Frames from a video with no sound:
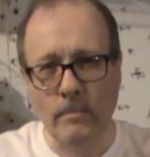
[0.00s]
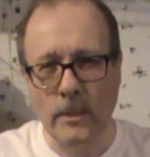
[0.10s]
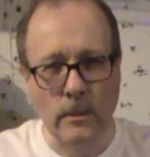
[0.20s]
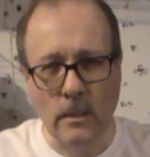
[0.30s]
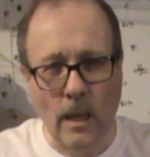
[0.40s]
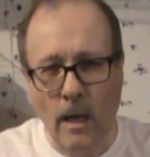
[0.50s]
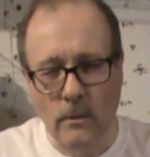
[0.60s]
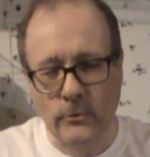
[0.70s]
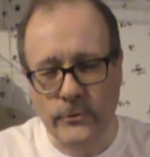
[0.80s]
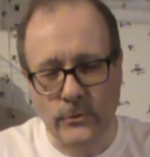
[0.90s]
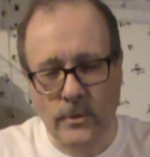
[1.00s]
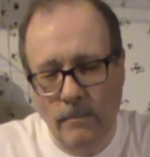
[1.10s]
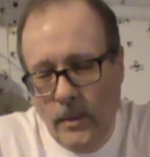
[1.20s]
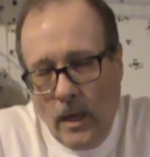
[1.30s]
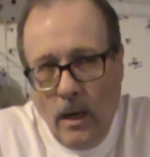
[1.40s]
million or
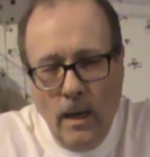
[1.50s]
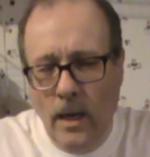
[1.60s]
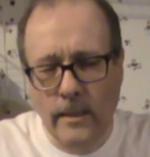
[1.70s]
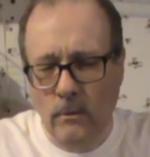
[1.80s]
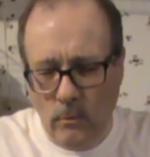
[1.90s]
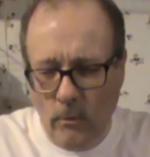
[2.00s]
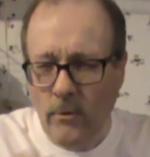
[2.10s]
something. I don't know.